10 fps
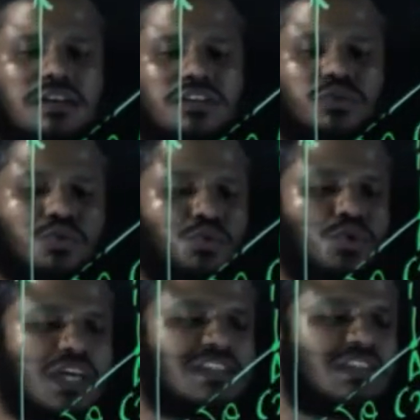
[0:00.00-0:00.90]
So
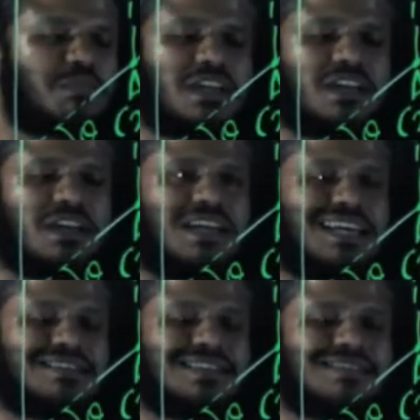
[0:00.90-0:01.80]
2 lines are parallel,
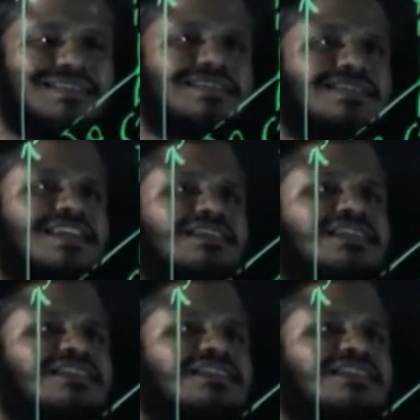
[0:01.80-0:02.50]
x-axis and